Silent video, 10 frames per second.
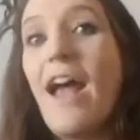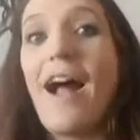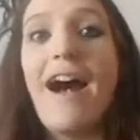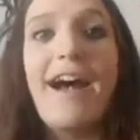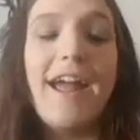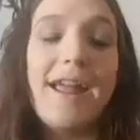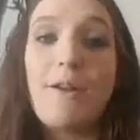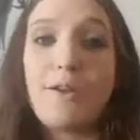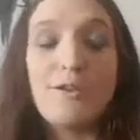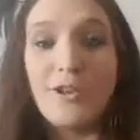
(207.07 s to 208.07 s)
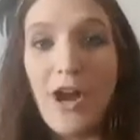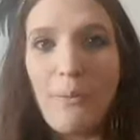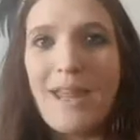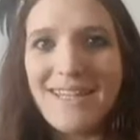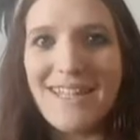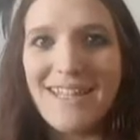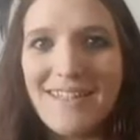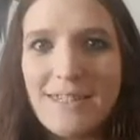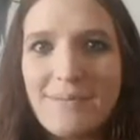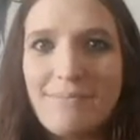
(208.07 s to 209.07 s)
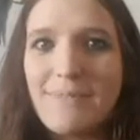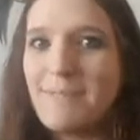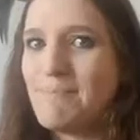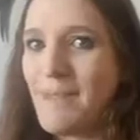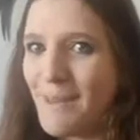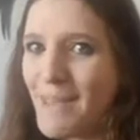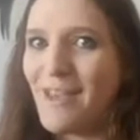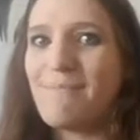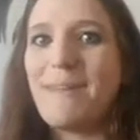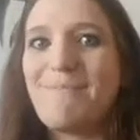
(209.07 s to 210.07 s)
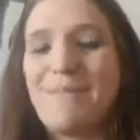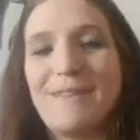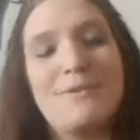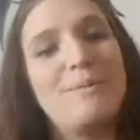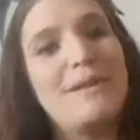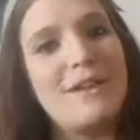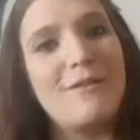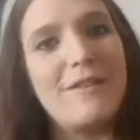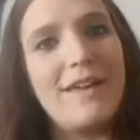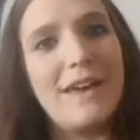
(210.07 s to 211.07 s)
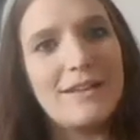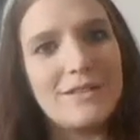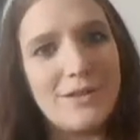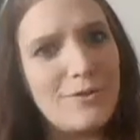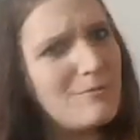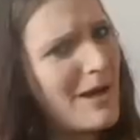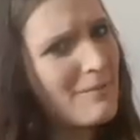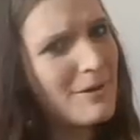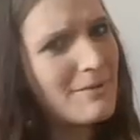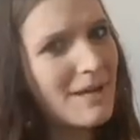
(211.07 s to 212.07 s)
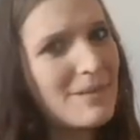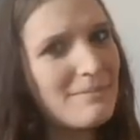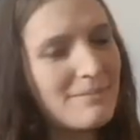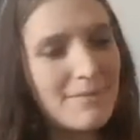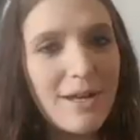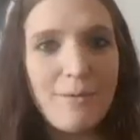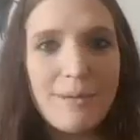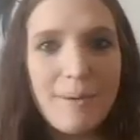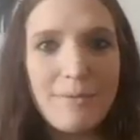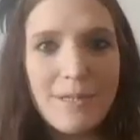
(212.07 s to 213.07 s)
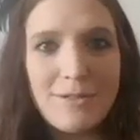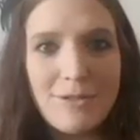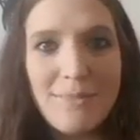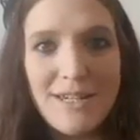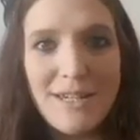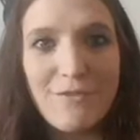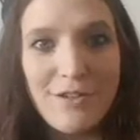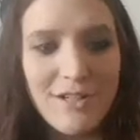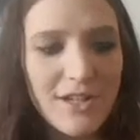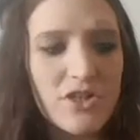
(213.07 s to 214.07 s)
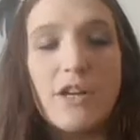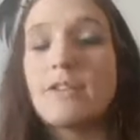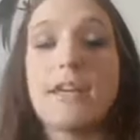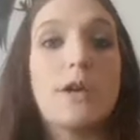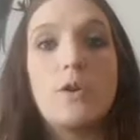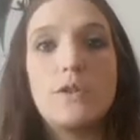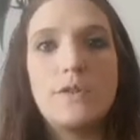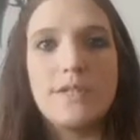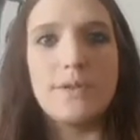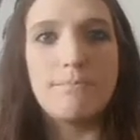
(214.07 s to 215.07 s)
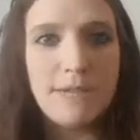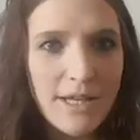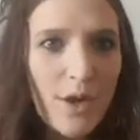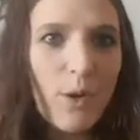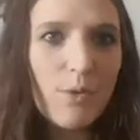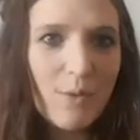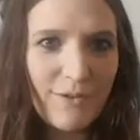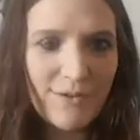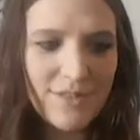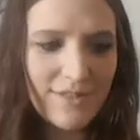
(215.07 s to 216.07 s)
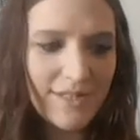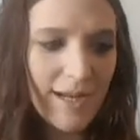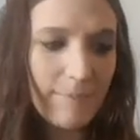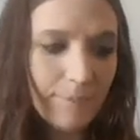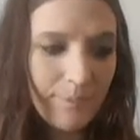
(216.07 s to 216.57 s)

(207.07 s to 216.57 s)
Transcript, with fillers: I could not wait to get this baby out of me, but the moment they were like, so how about we do Monday for an induction, I was like, too soon, we'll wait for Tuesday.